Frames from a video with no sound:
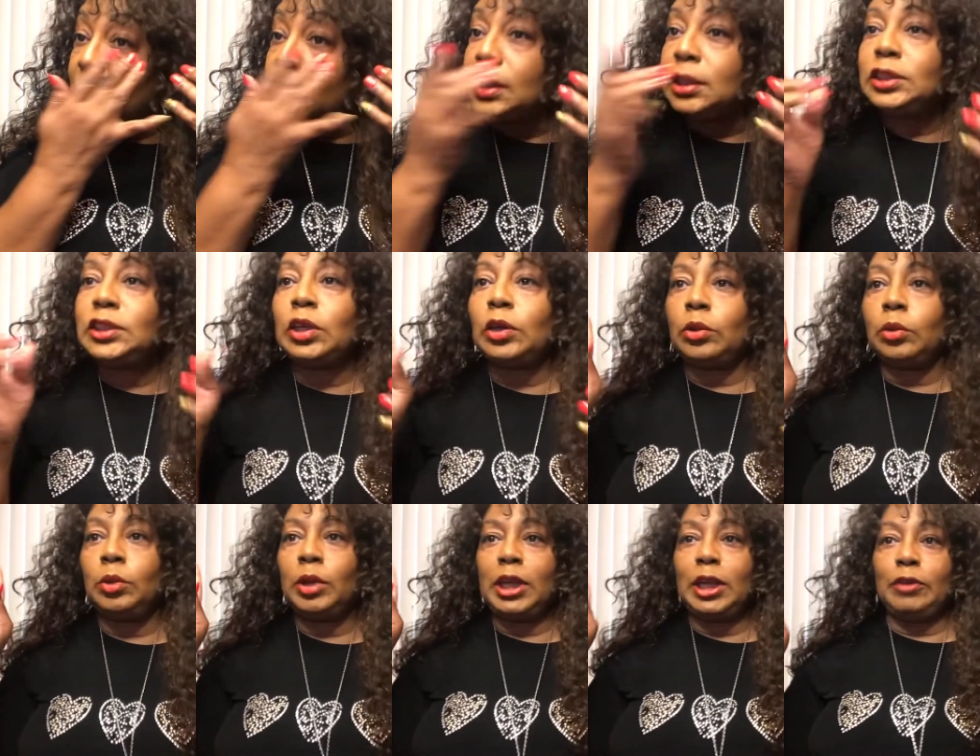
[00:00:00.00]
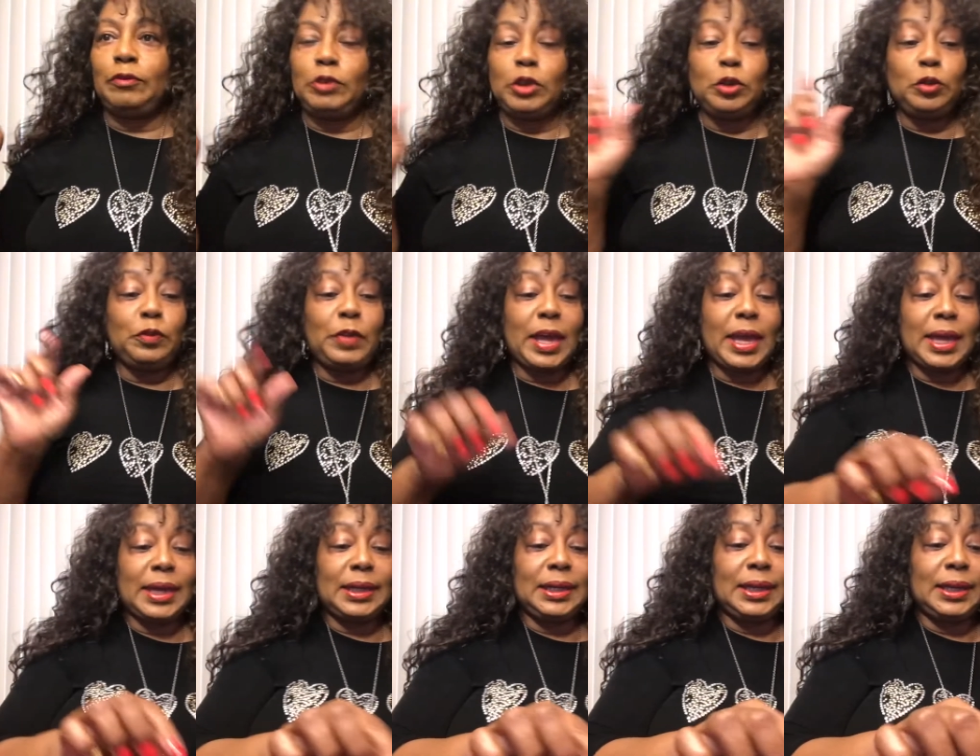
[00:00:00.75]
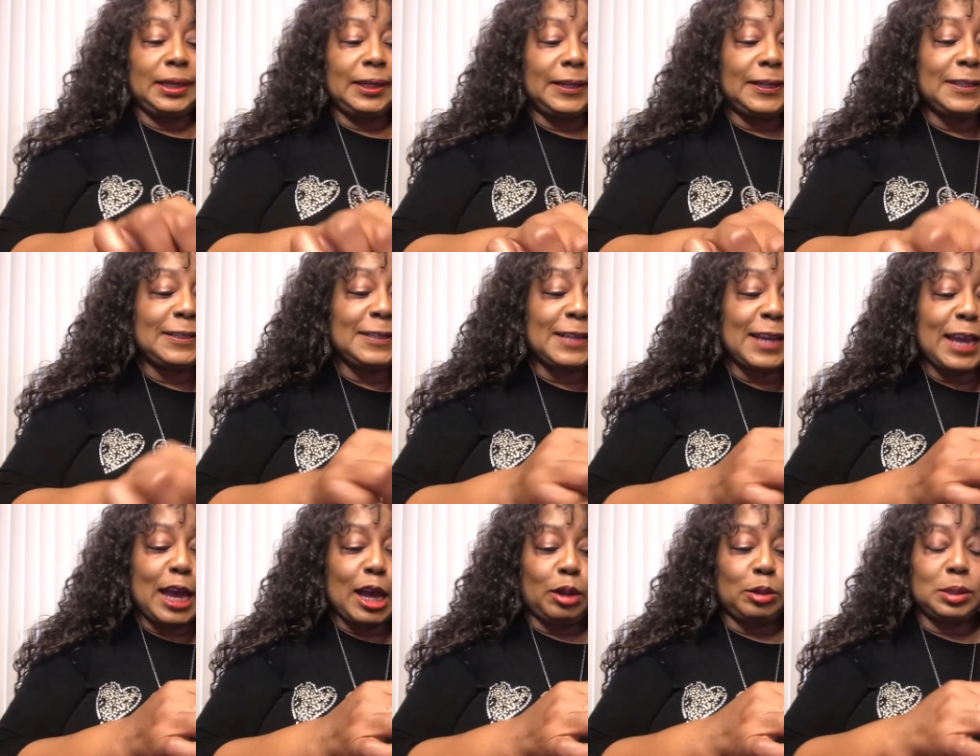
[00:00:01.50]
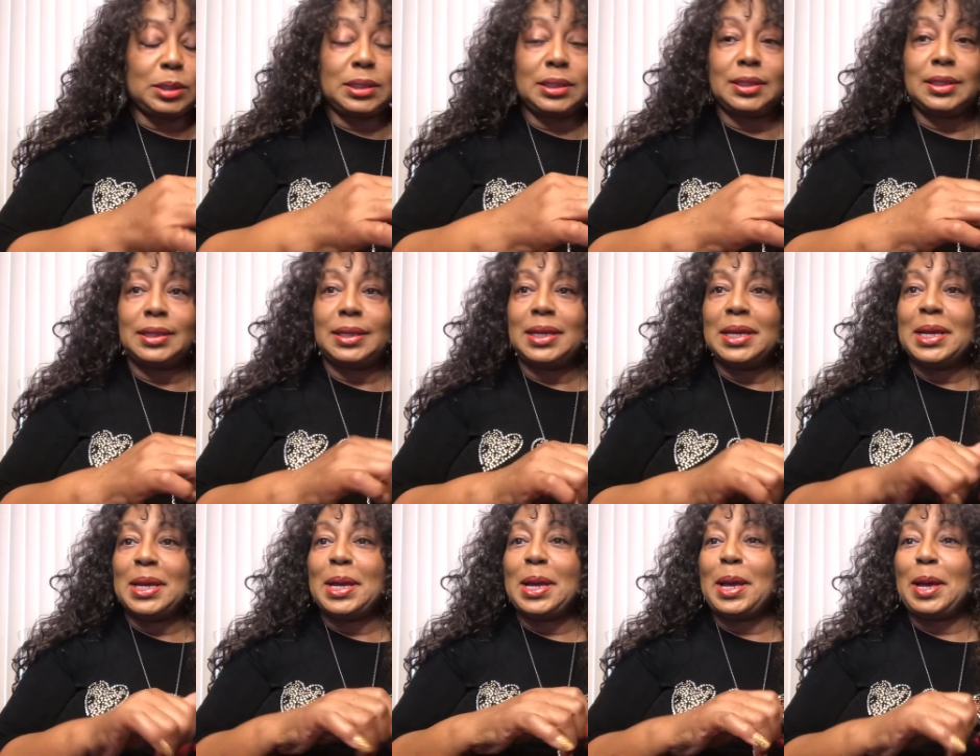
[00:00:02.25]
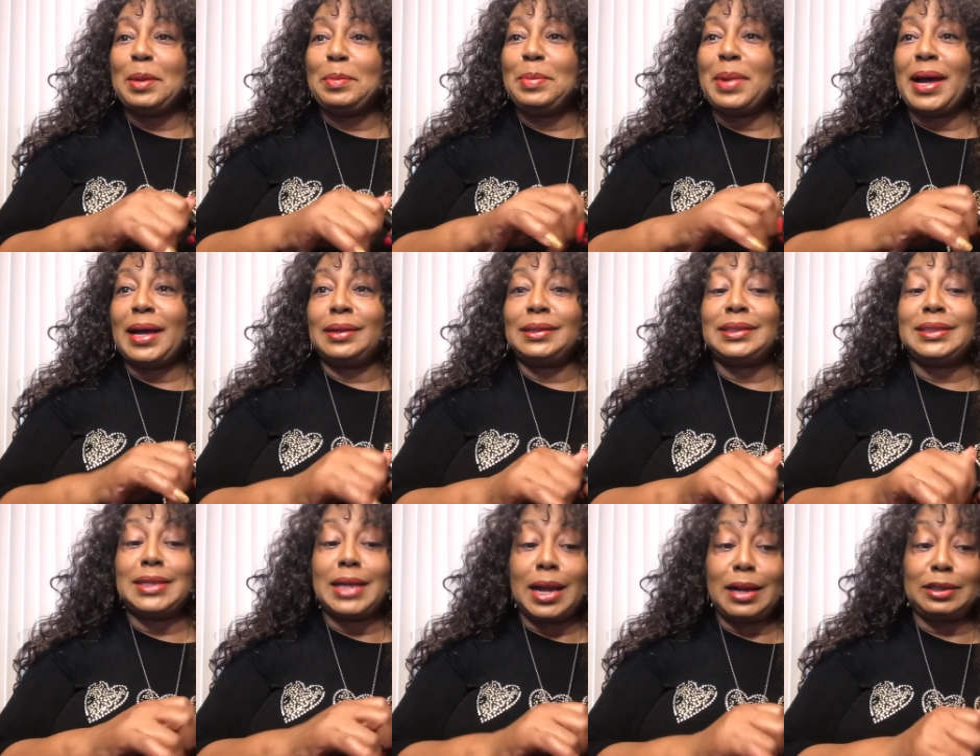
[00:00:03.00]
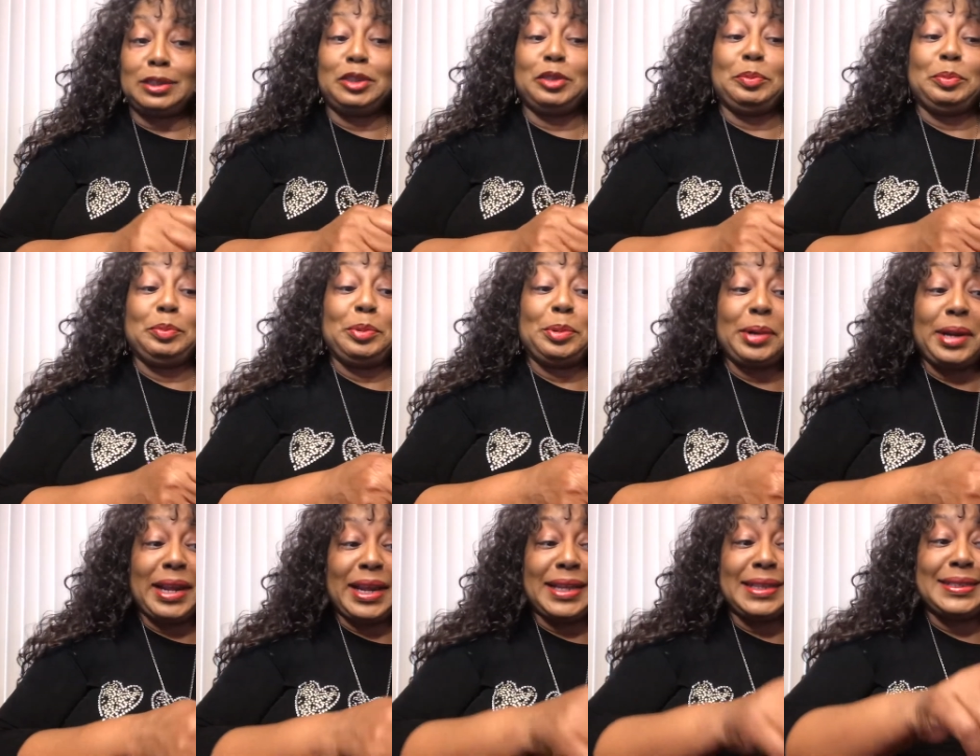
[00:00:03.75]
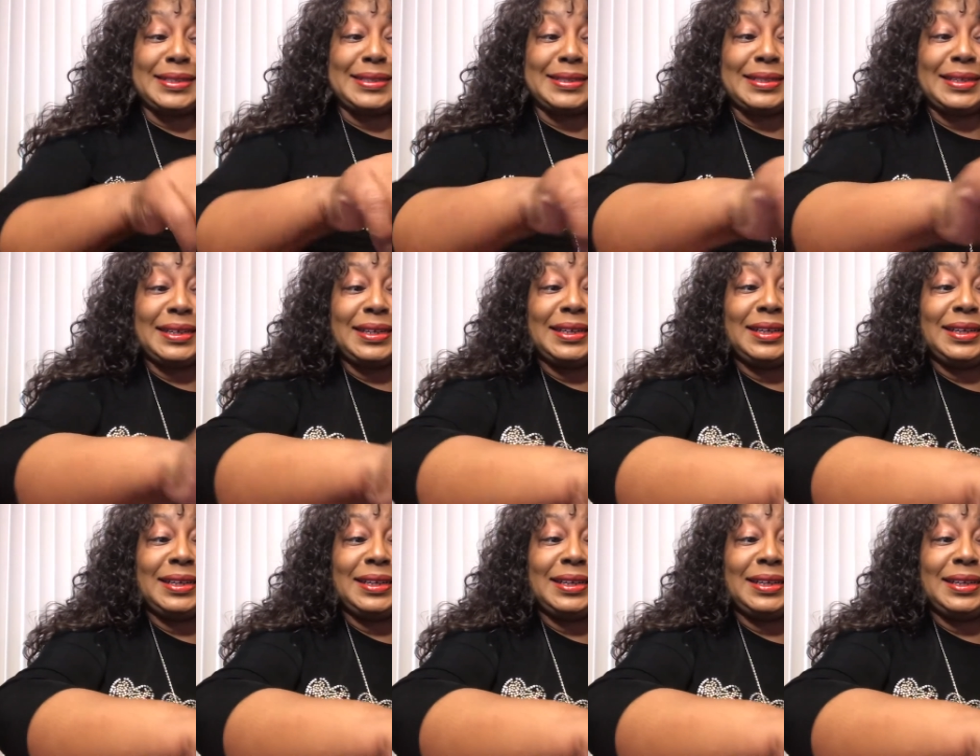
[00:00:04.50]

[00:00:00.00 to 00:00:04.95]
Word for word: So if you've had any doubt about Dr. Brandt's